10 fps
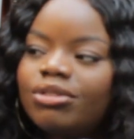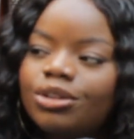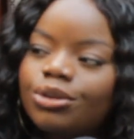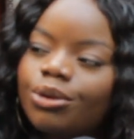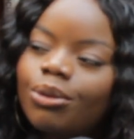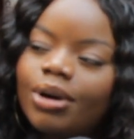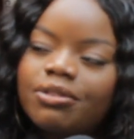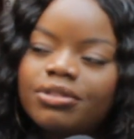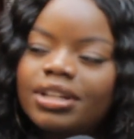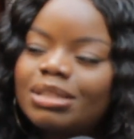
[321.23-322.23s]
really know or I
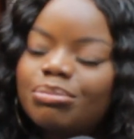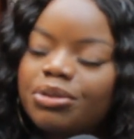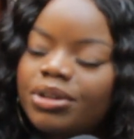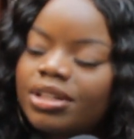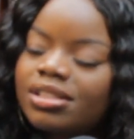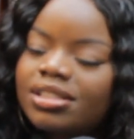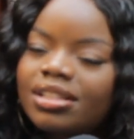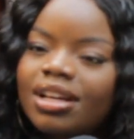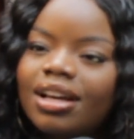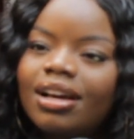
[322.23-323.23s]
haven't experienced.
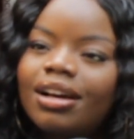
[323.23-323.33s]
Mm.